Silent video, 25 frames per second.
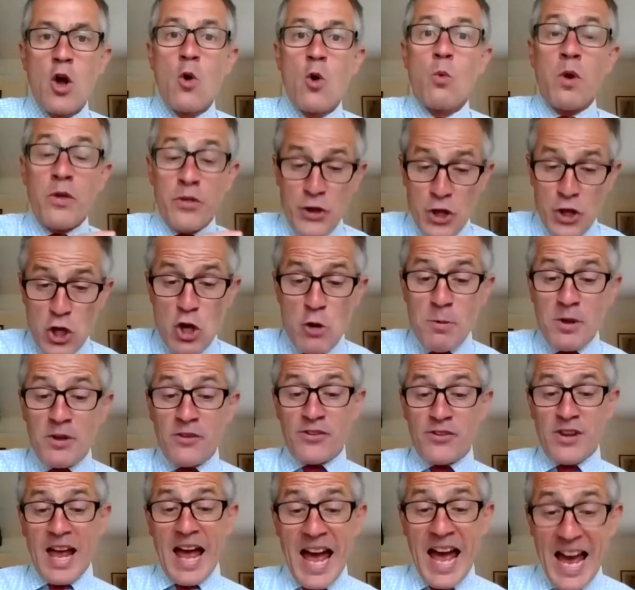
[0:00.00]
With
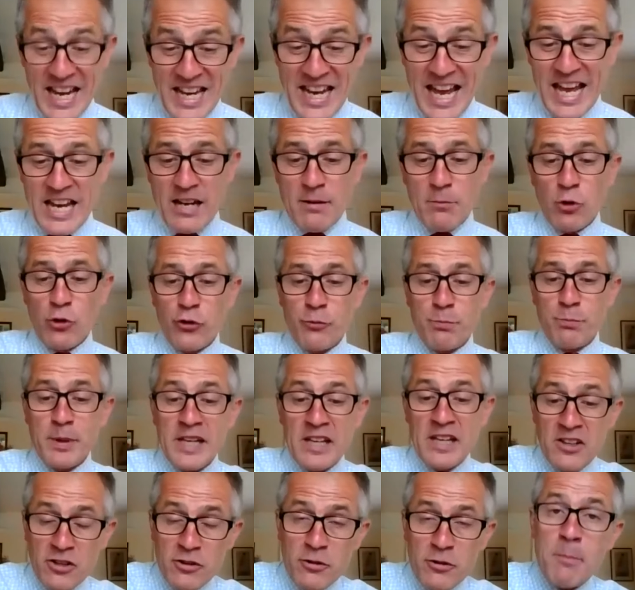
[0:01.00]
humans and animals
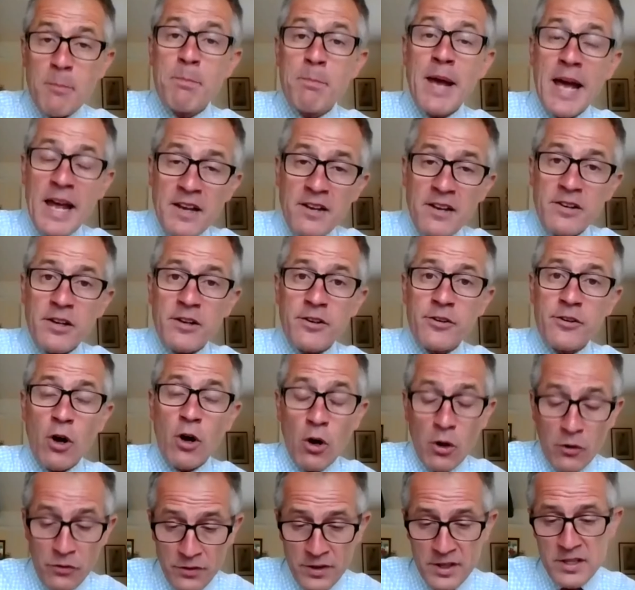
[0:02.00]
being dependent
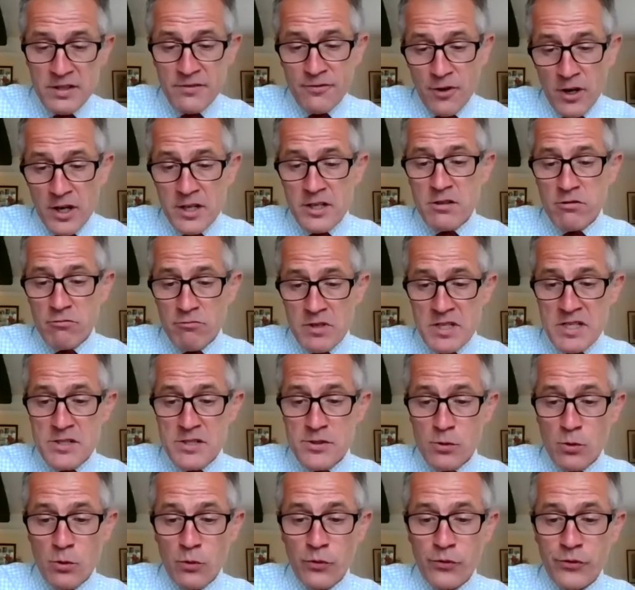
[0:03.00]
on this vital
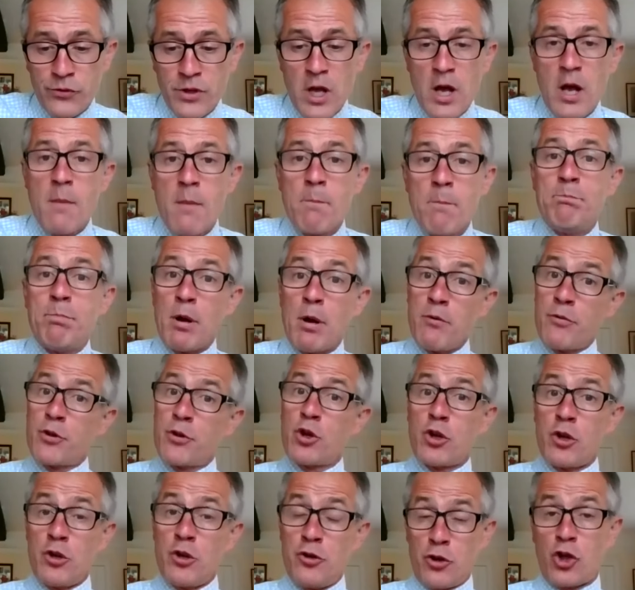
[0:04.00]
resource, both
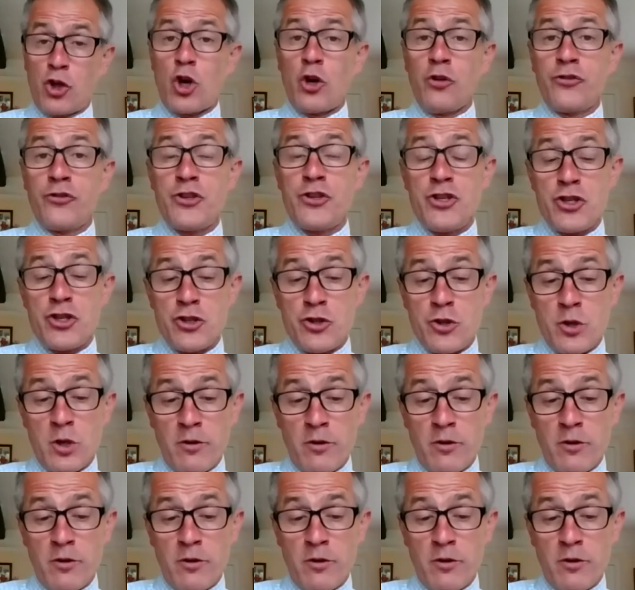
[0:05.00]
continuity